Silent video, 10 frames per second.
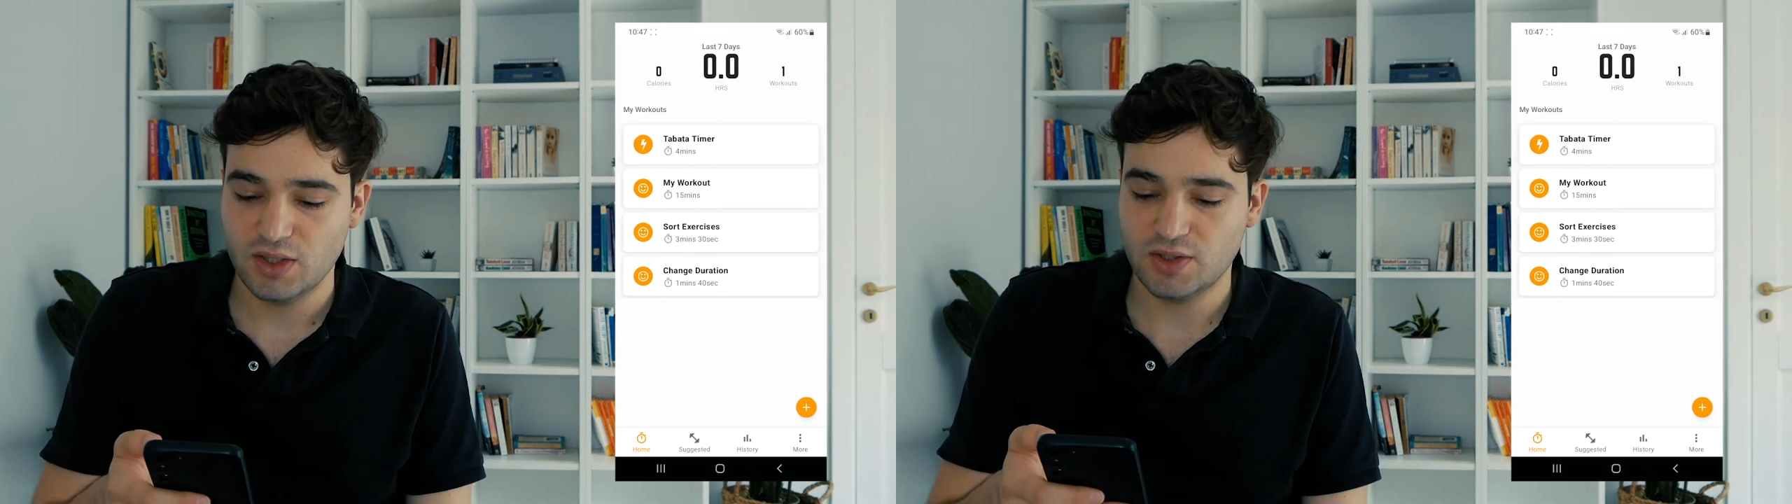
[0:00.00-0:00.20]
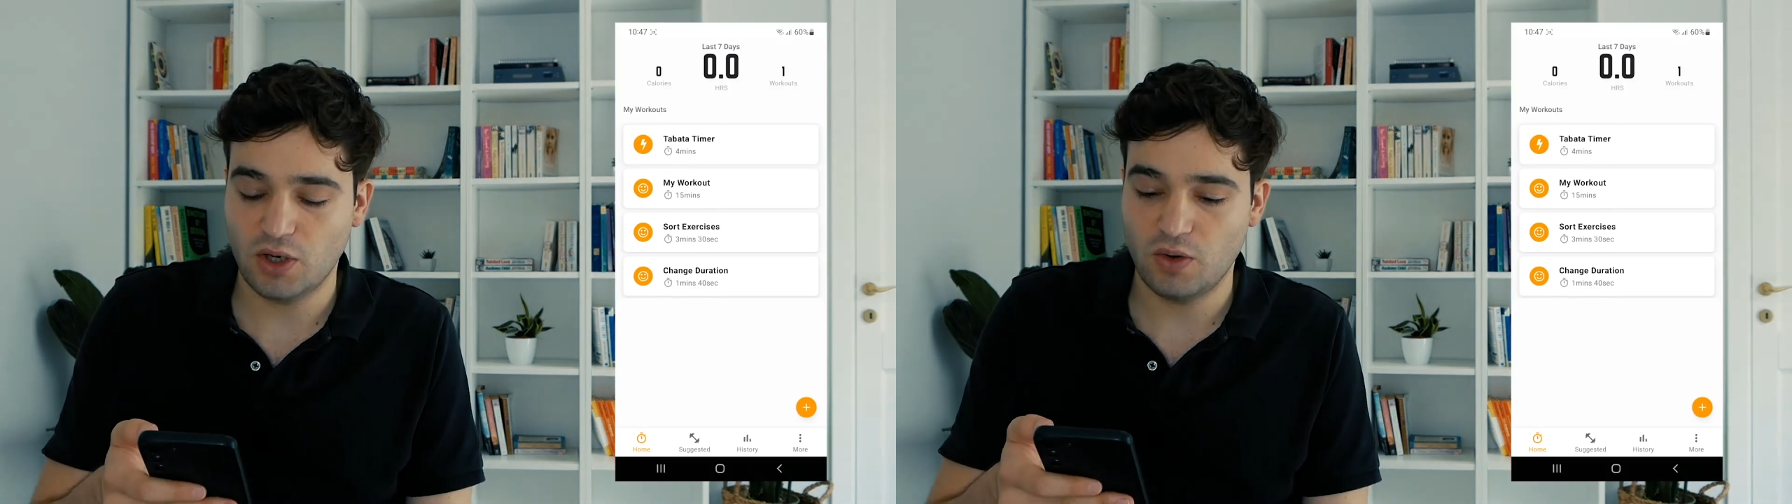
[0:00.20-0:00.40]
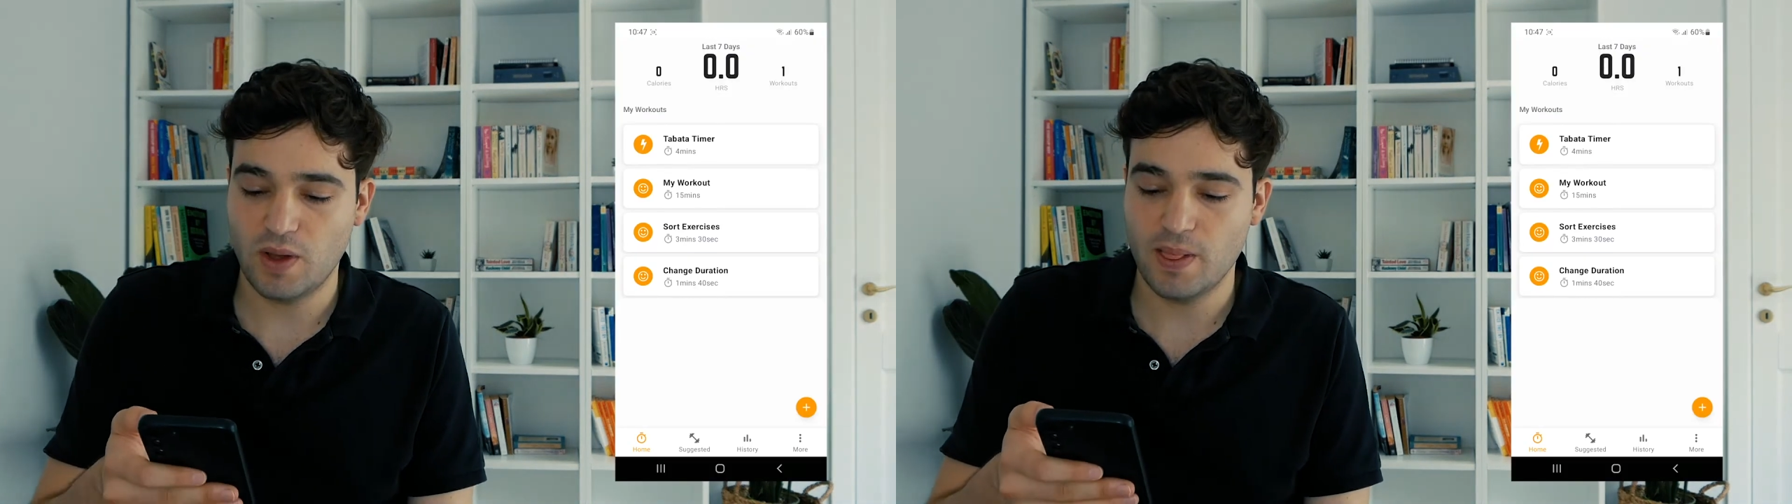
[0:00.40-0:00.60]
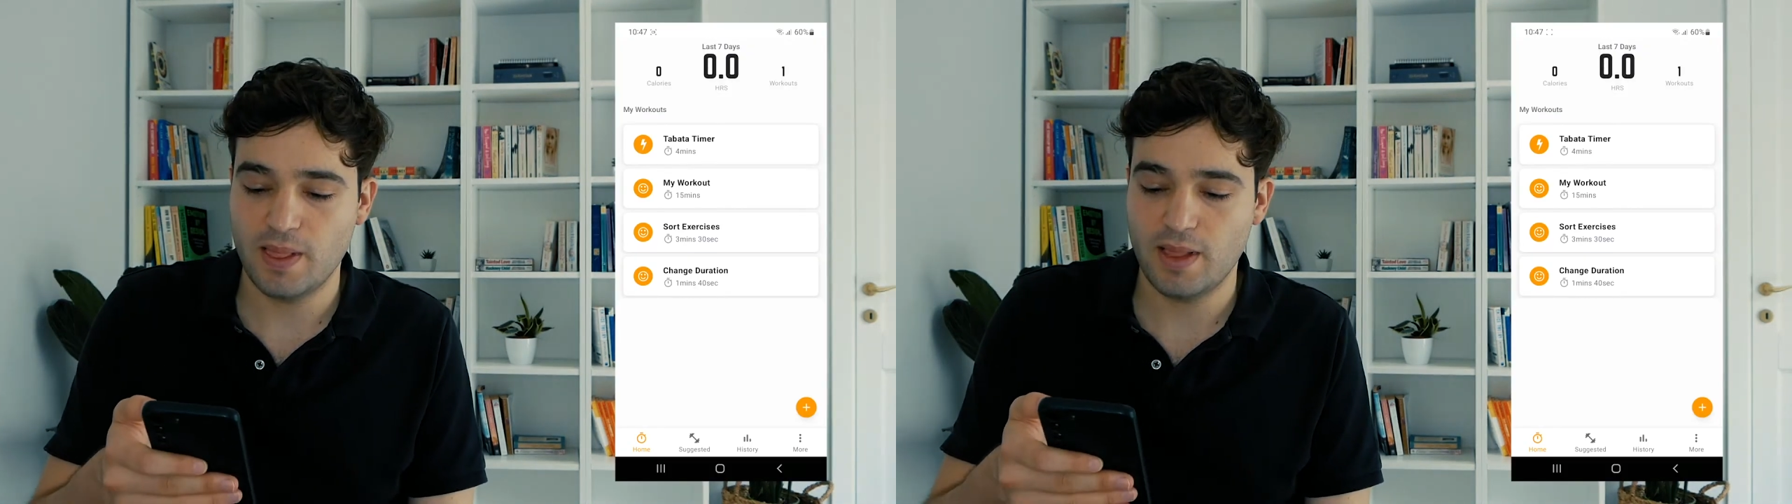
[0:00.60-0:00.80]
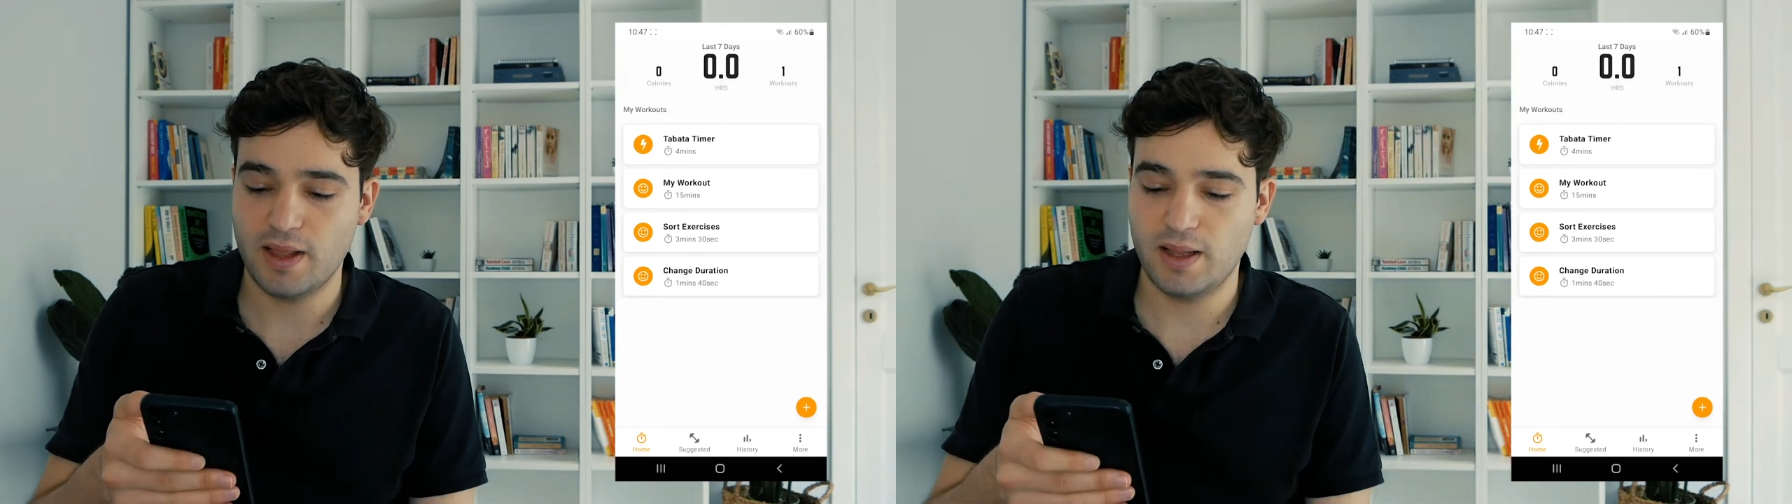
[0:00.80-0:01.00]

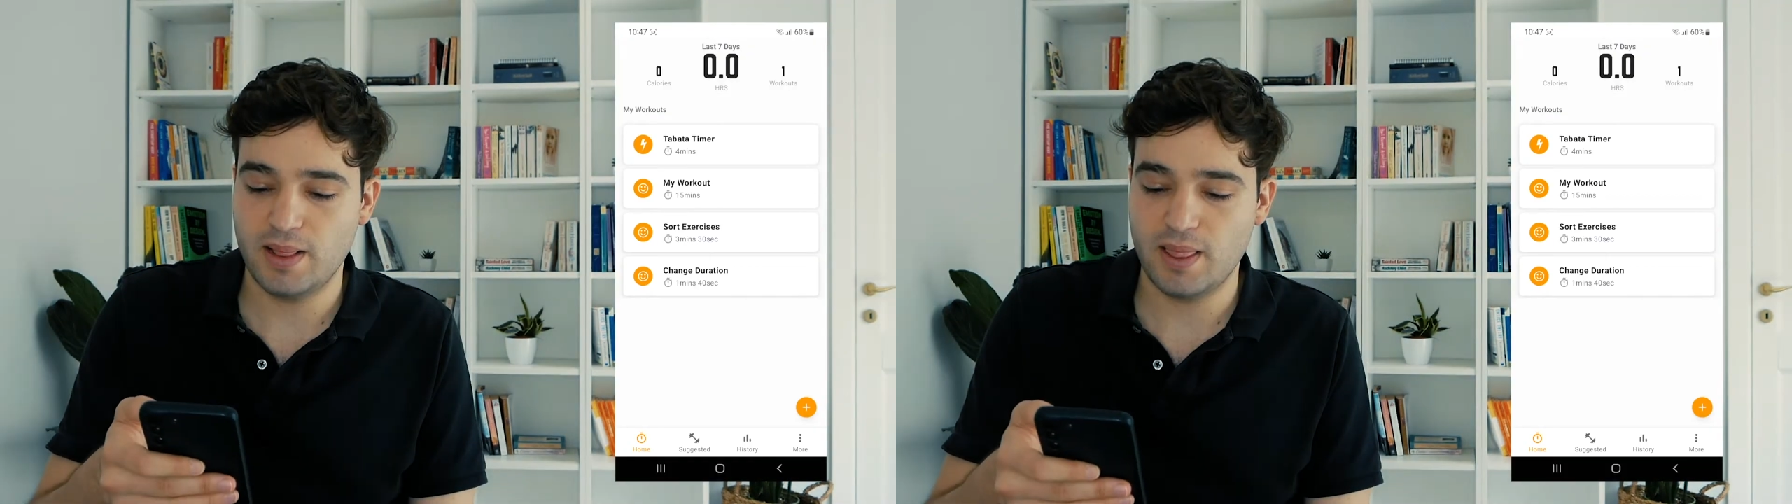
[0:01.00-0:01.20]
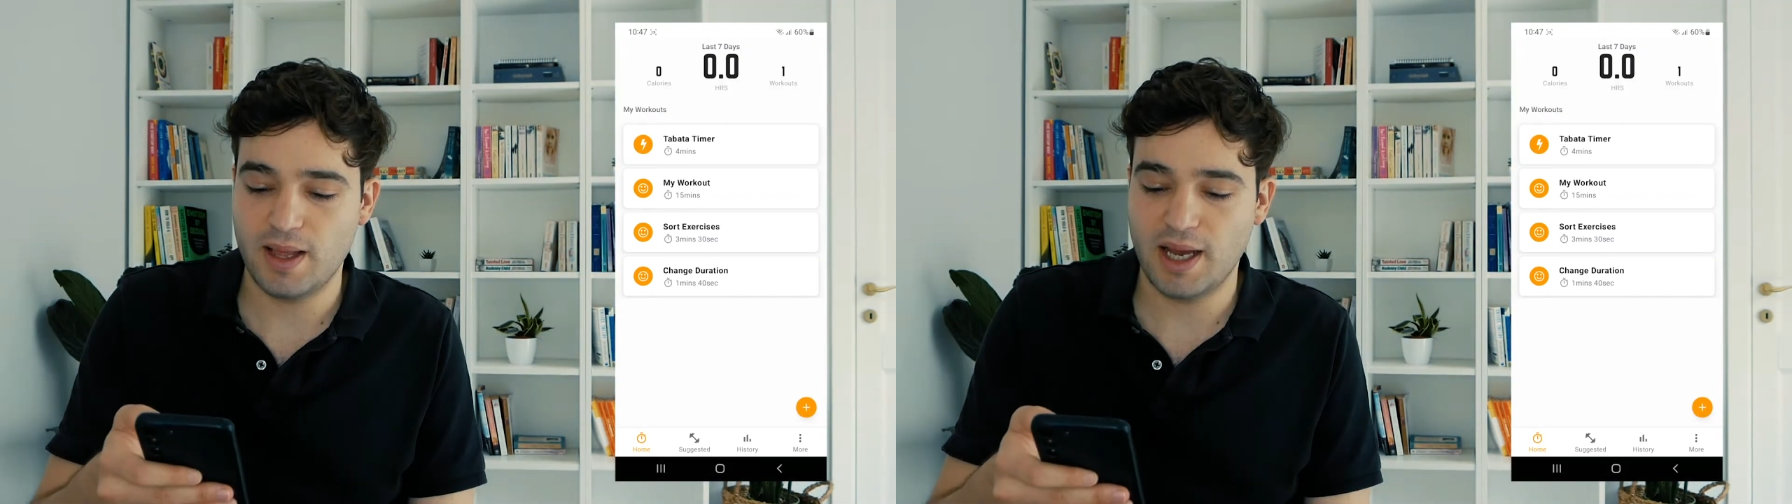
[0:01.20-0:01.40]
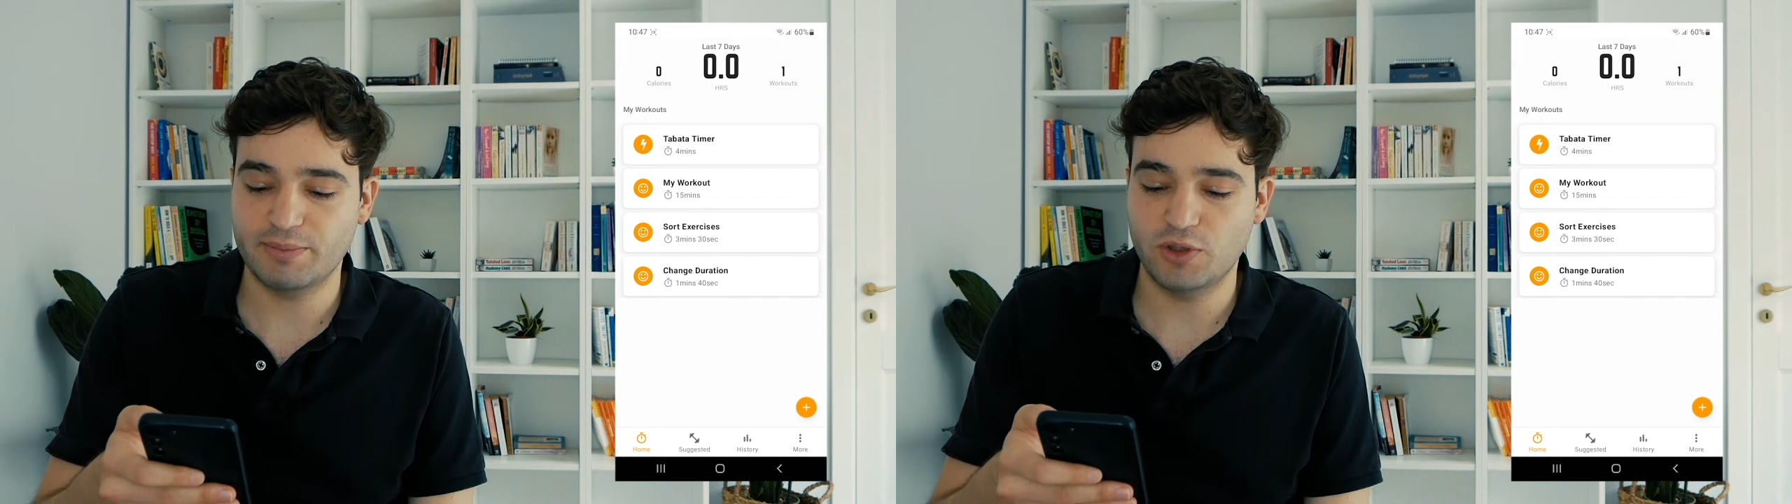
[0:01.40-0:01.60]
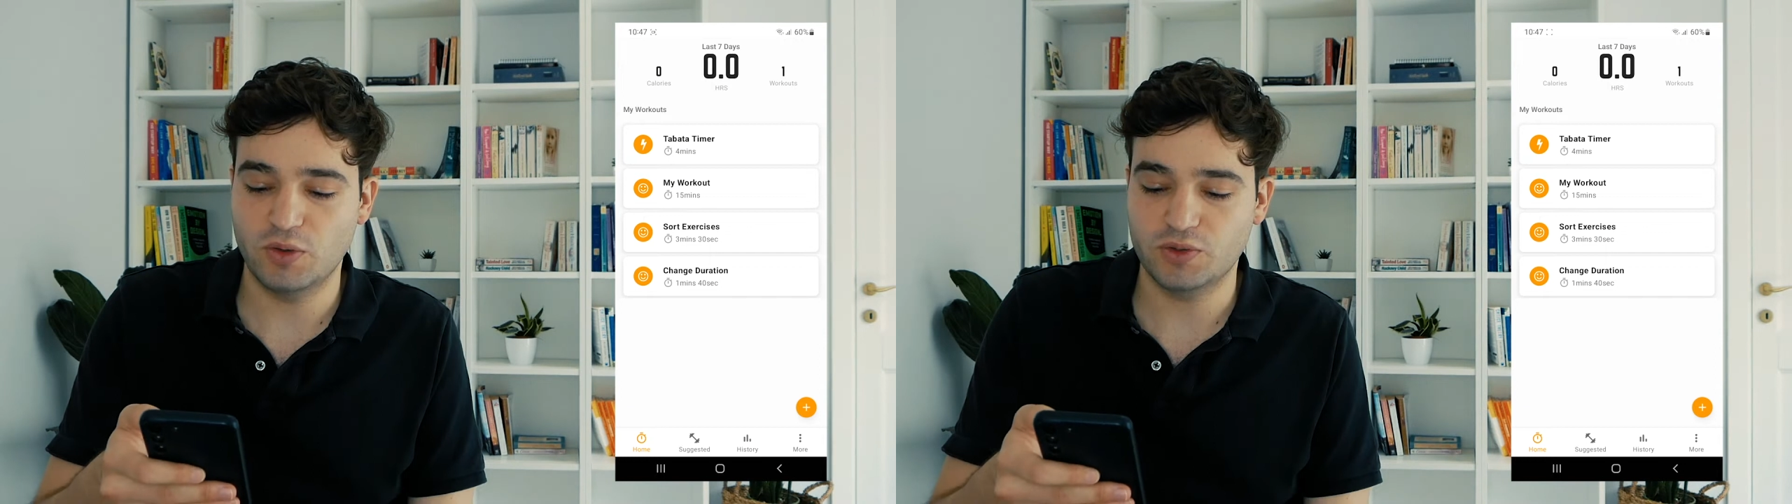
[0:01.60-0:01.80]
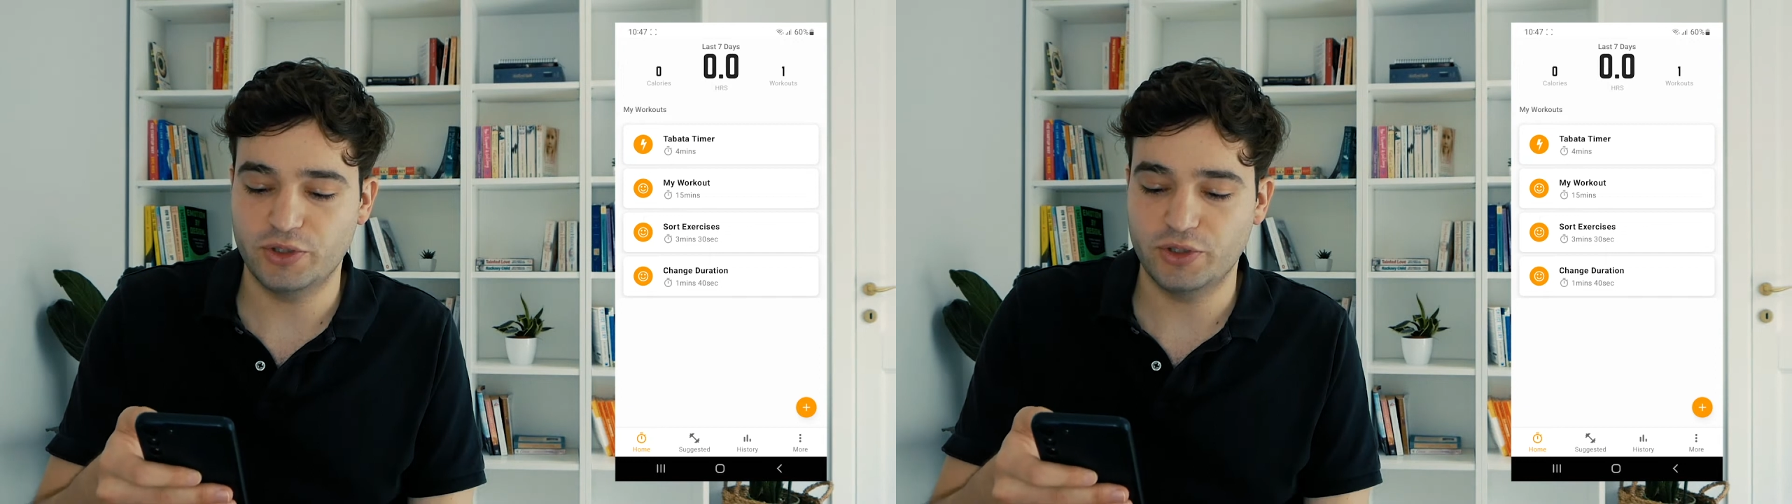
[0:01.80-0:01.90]
So I'm going